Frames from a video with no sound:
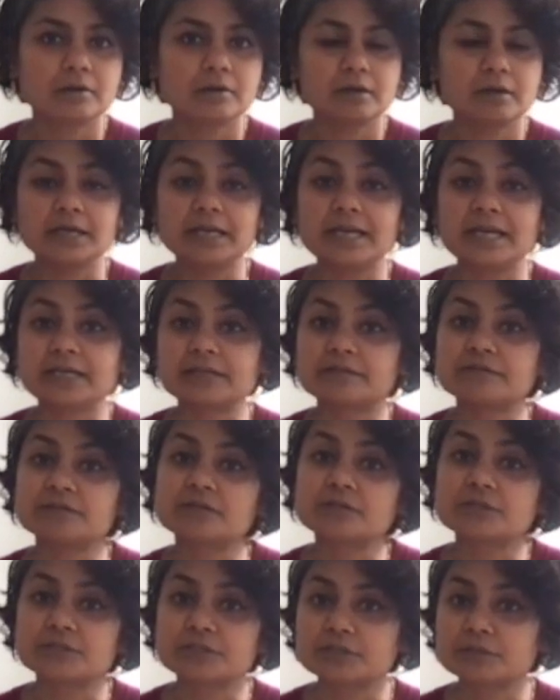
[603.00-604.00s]
elective
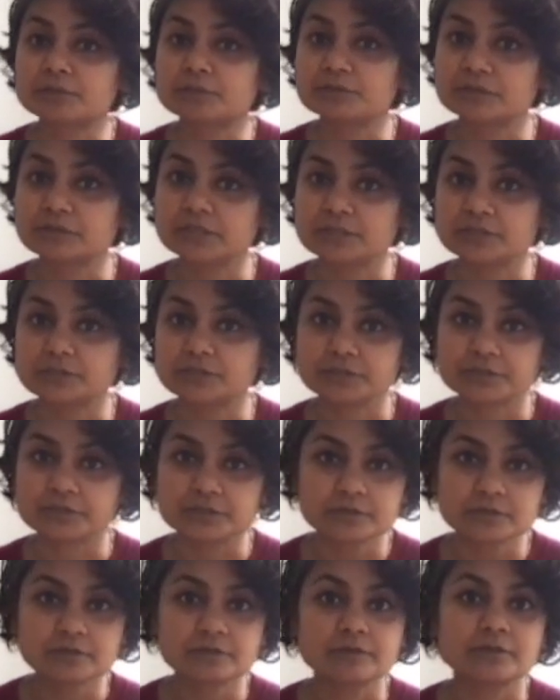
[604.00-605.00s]
surgical
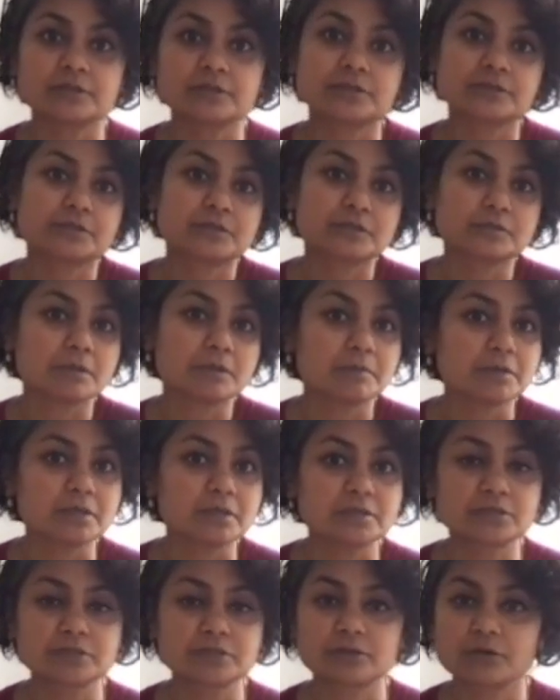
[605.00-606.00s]
procedures, for instance,
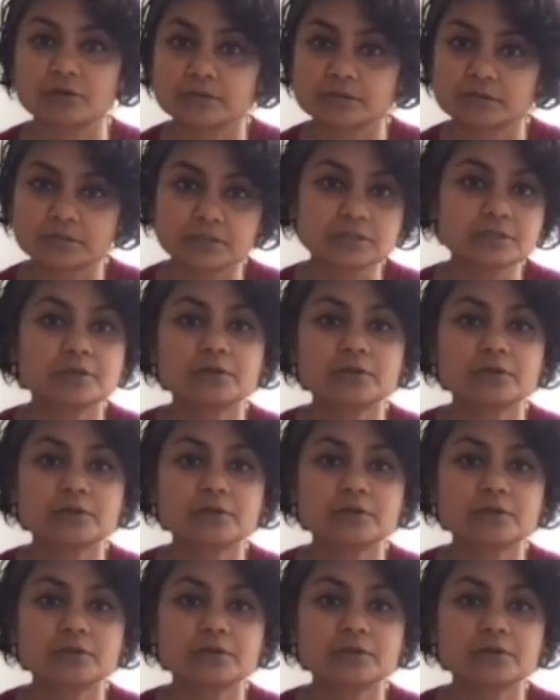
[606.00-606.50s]
maybe cirrhosis.